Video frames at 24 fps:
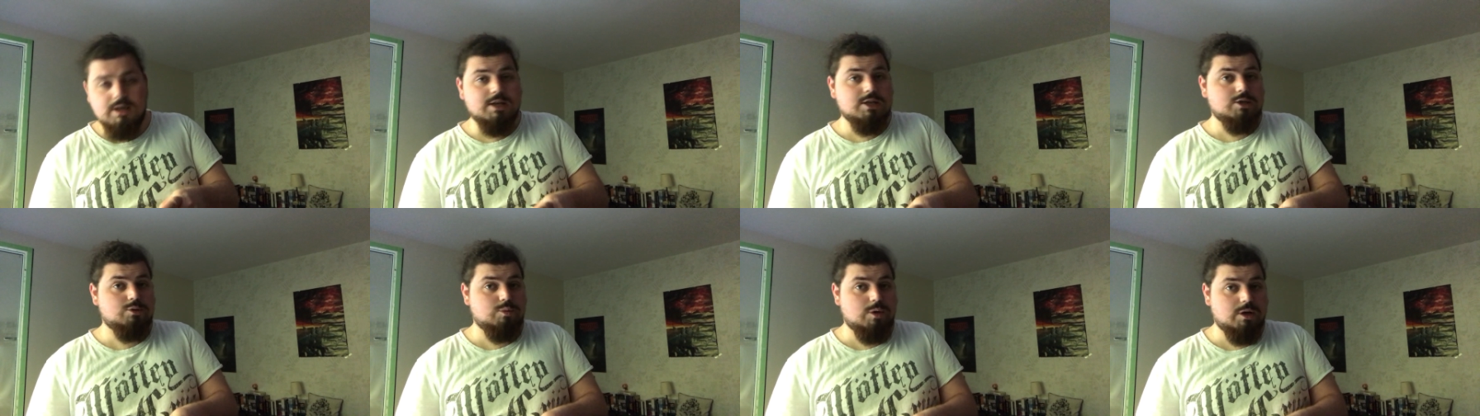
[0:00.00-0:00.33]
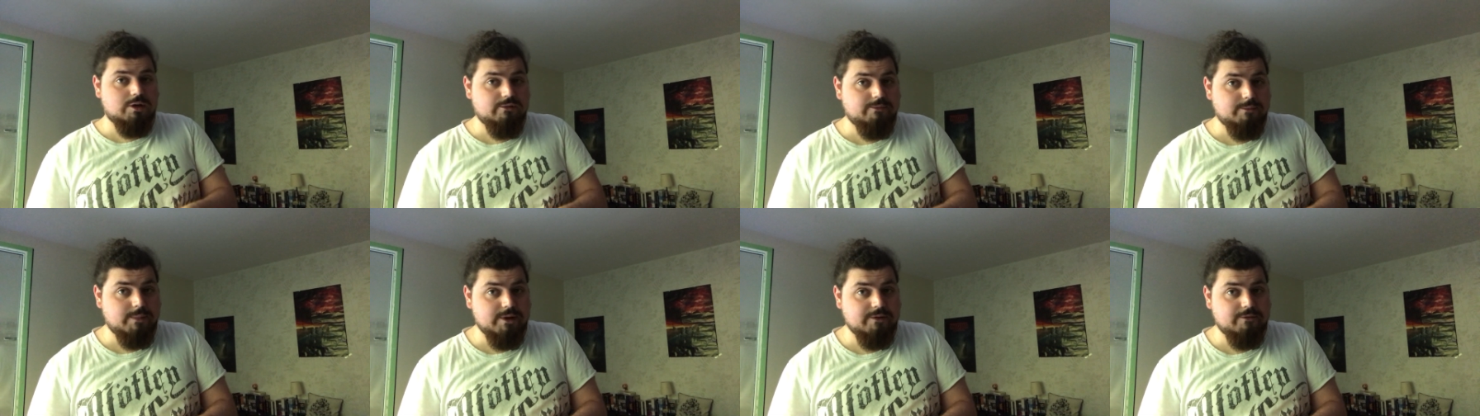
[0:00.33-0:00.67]
It's one
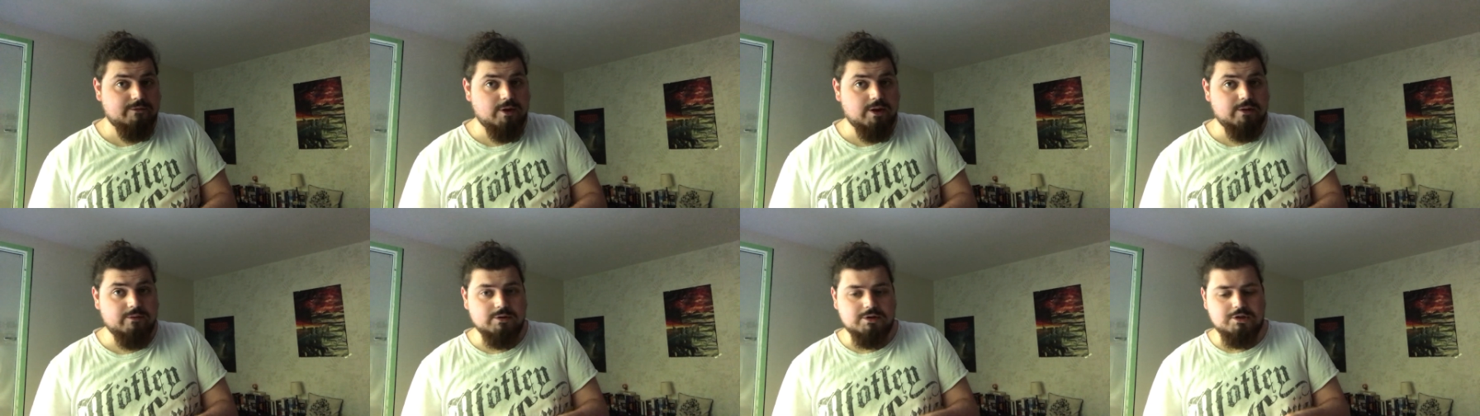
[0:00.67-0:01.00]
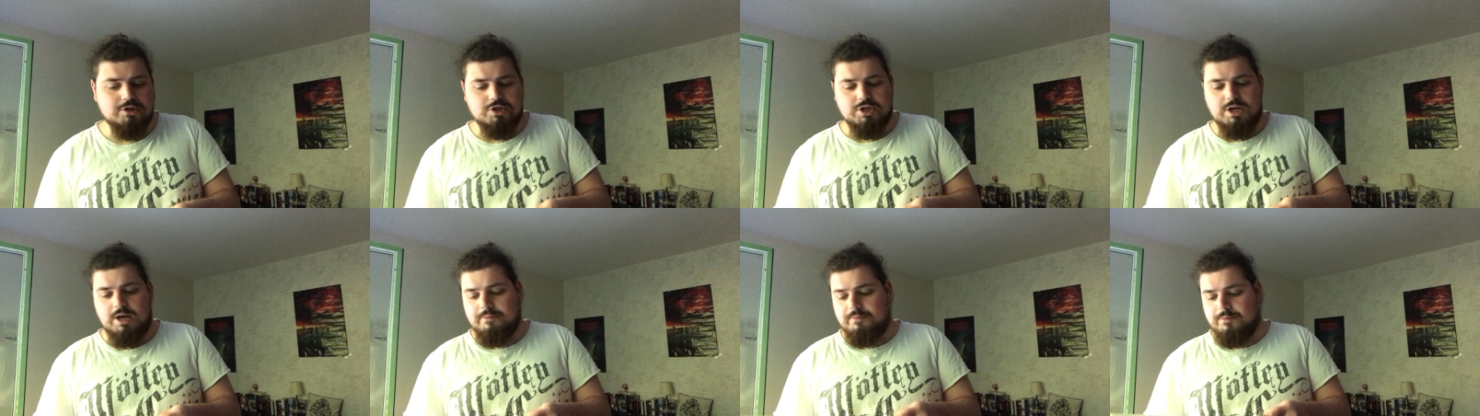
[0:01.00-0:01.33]
of my favorite
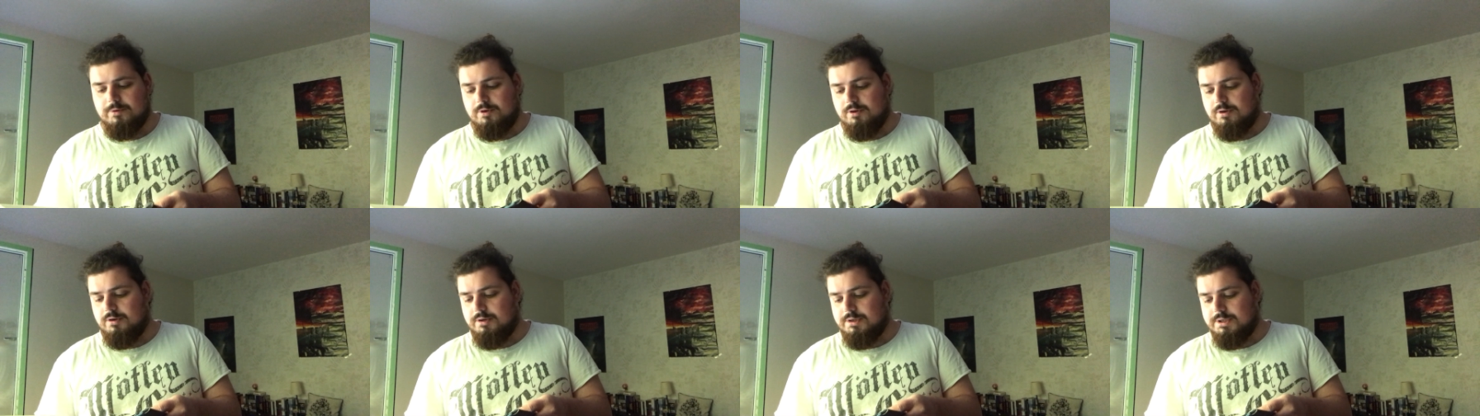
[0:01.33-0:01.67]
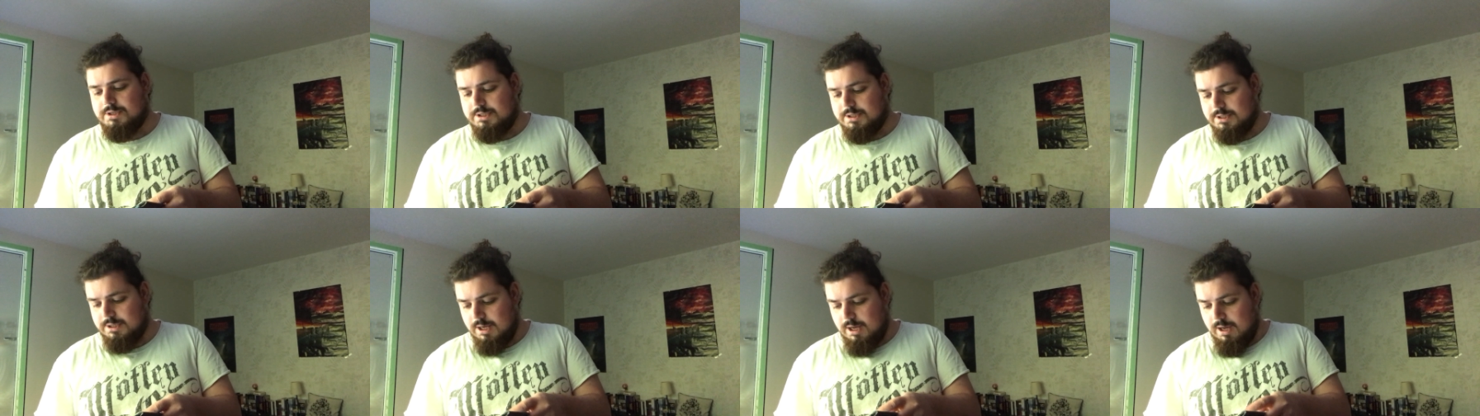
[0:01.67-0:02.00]

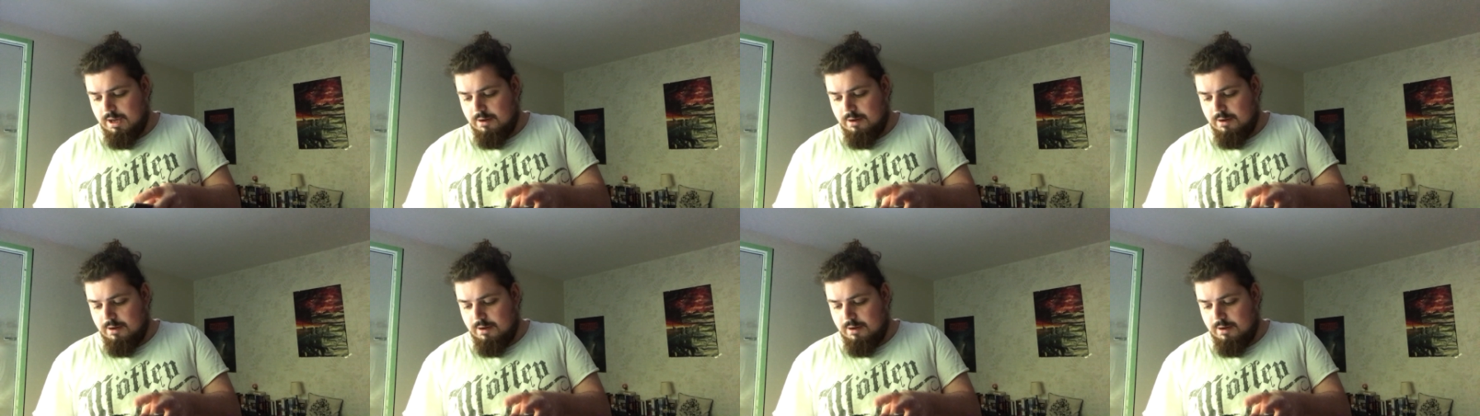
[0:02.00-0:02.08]
chapters.